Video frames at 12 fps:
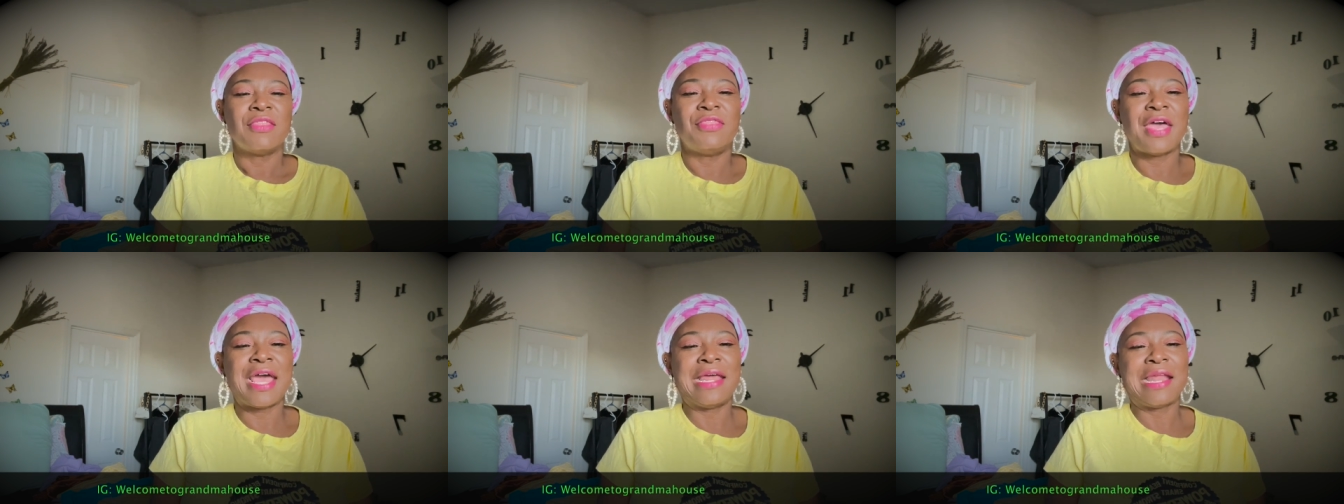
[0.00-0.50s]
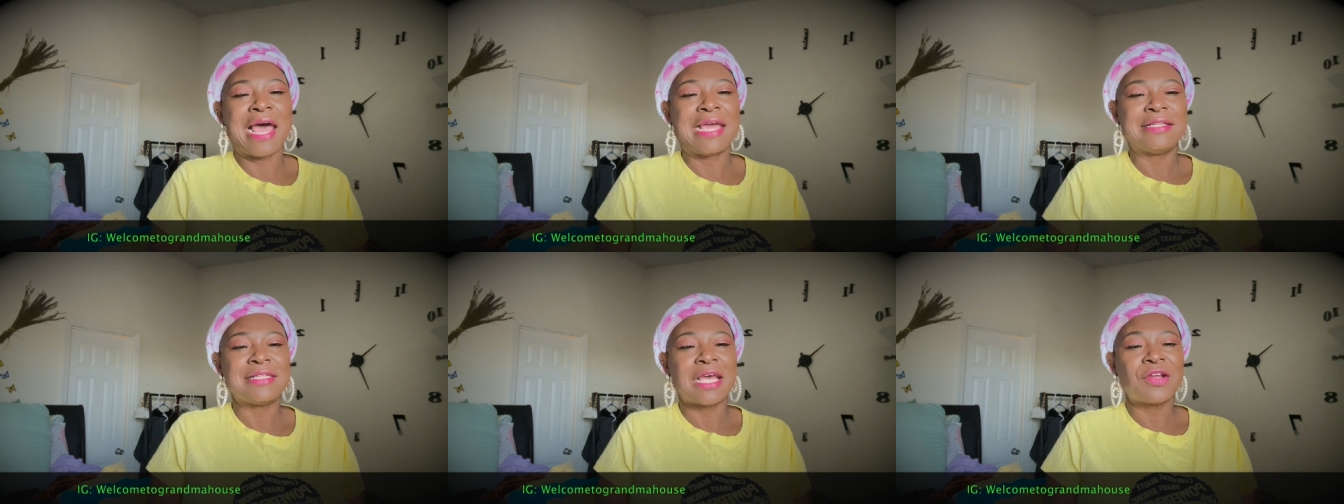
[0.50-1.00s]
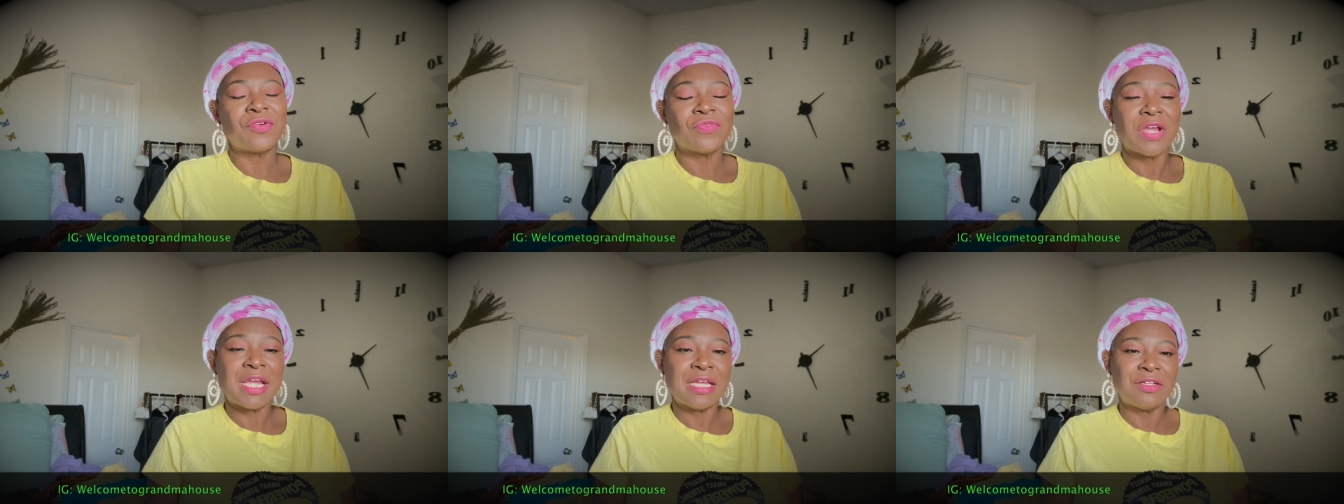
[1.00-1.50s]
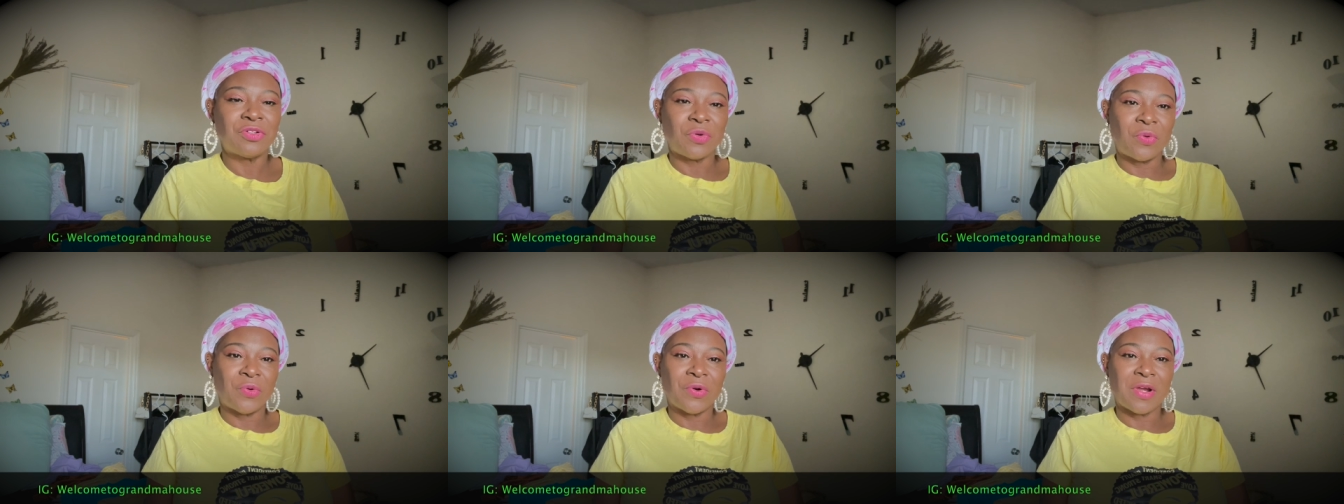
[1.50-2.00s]
that I decorate
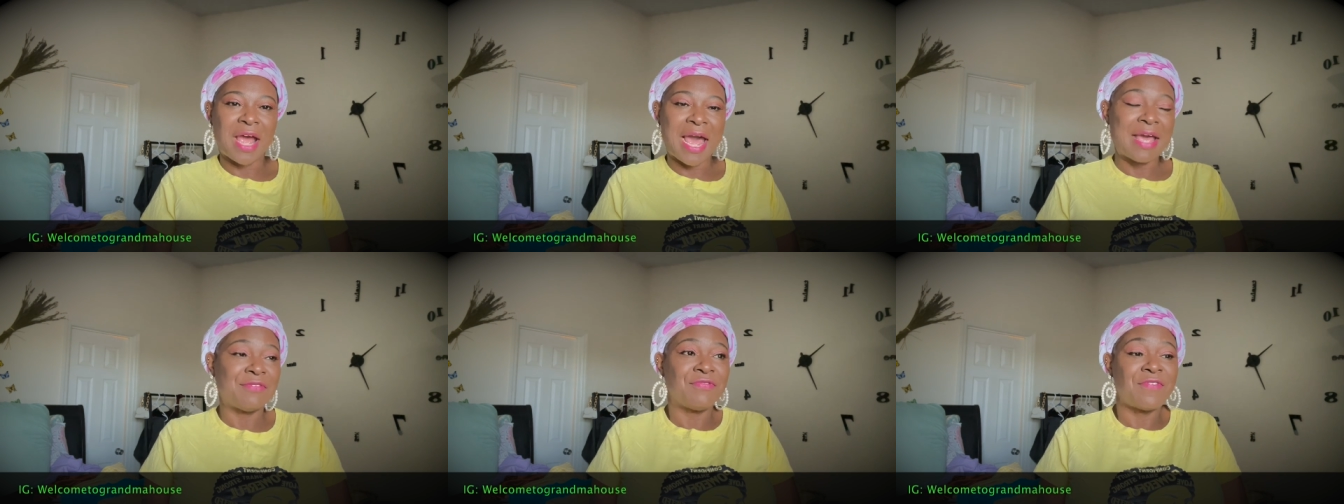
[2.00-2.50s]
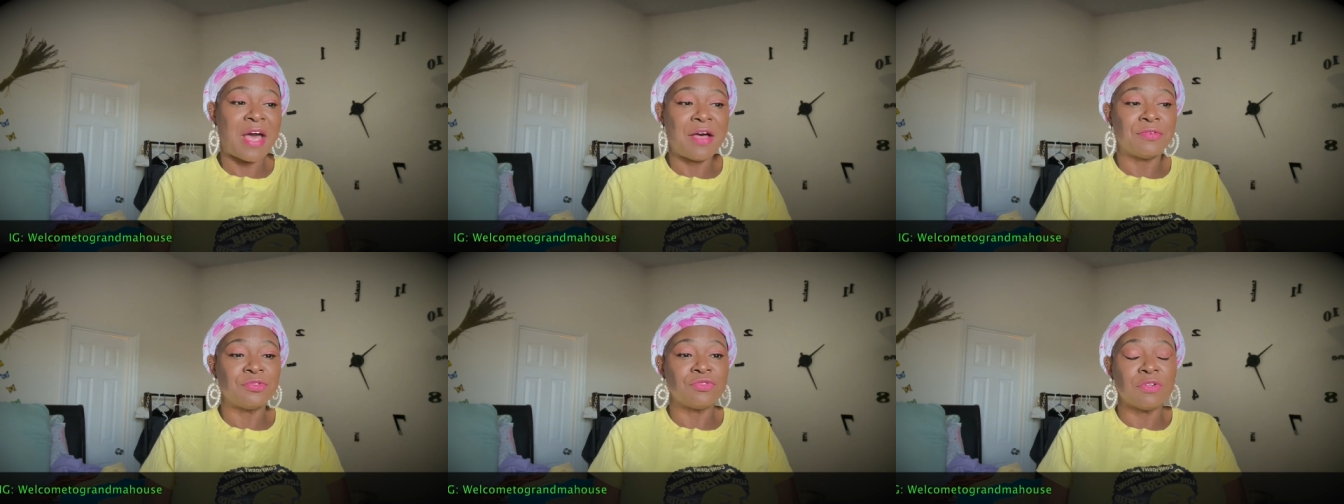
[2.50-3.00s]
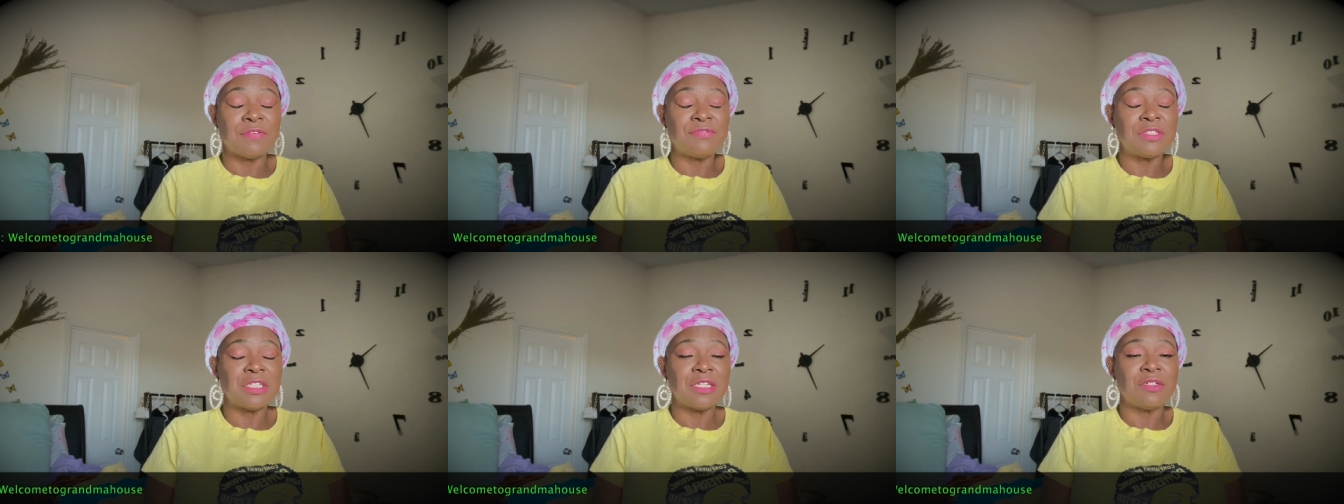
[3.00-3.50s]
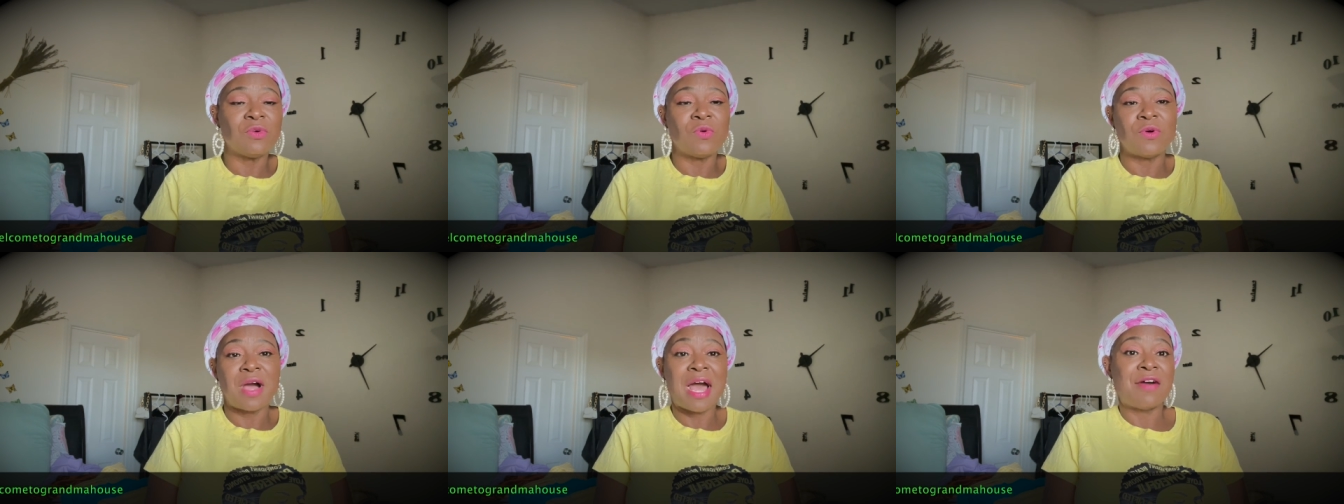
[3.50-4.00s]
or I found thrifted
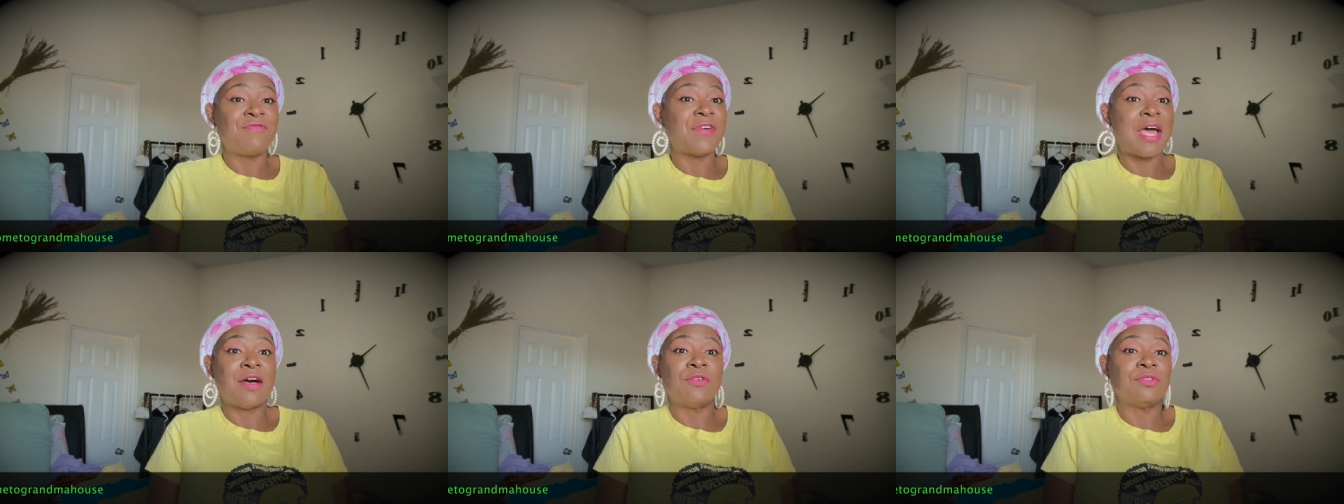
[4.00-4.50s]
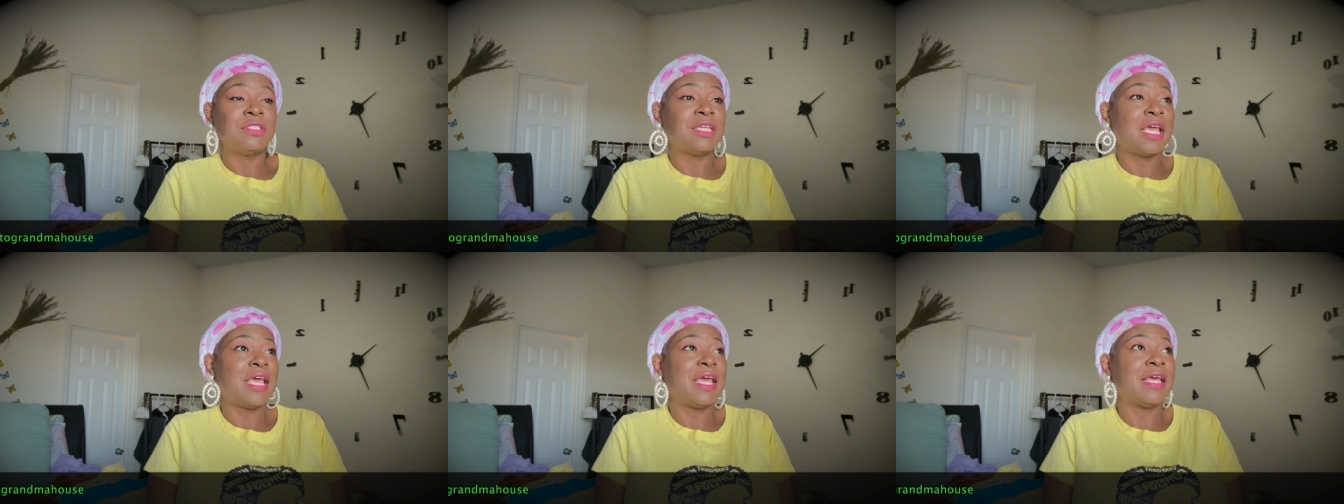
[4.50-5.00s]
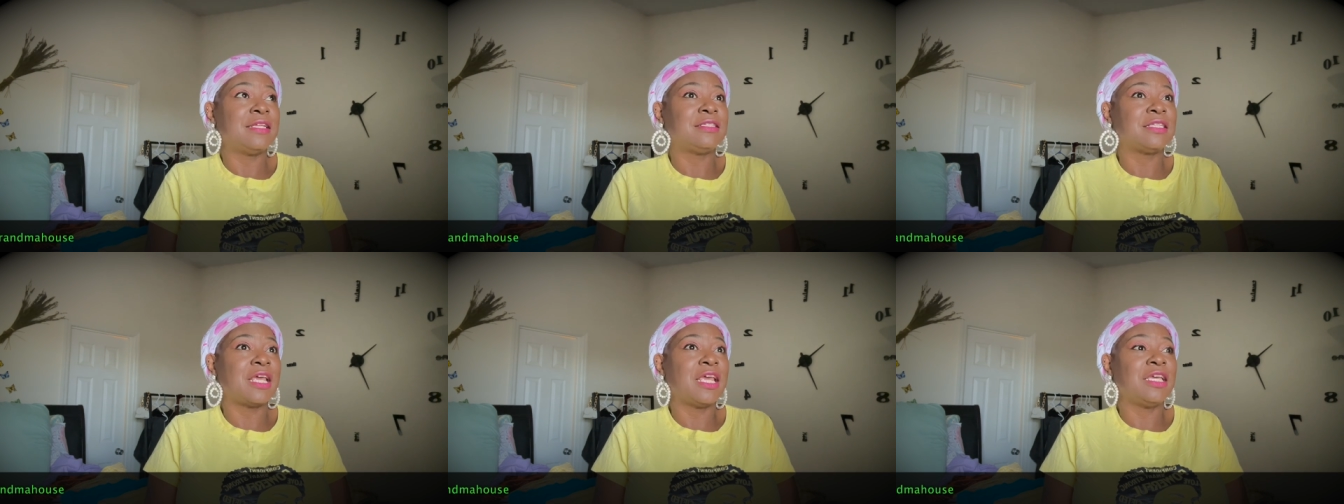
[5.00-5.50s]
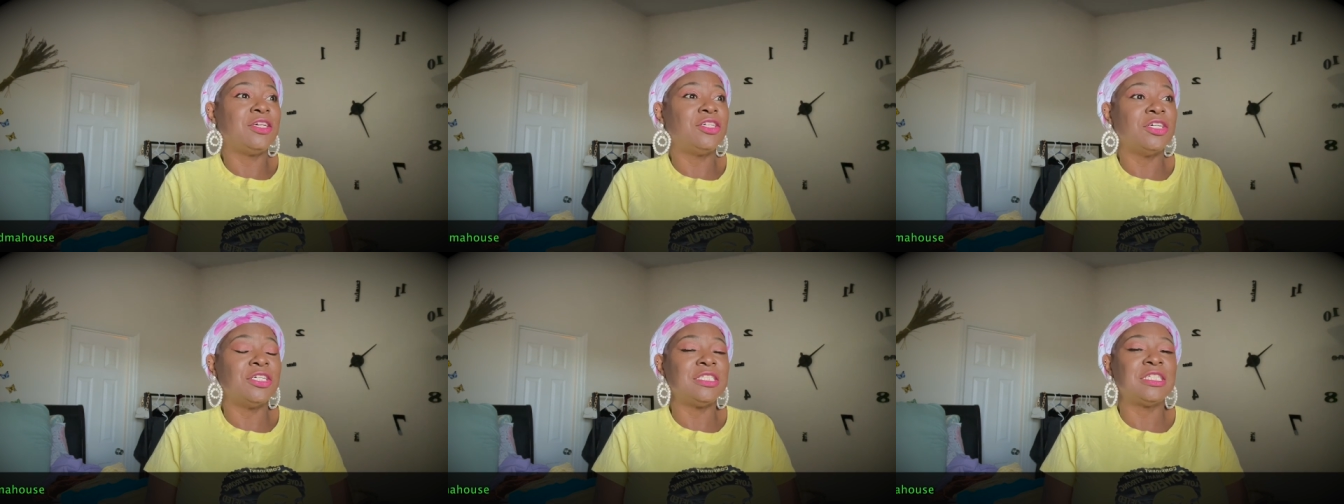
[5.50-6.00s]
or I found at a
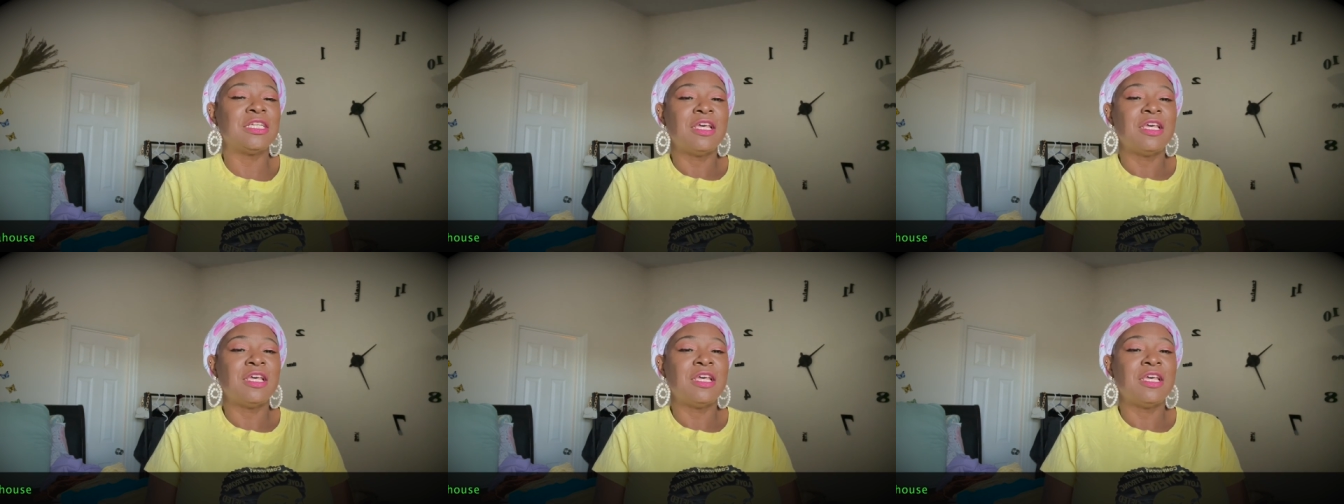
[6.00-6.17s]
good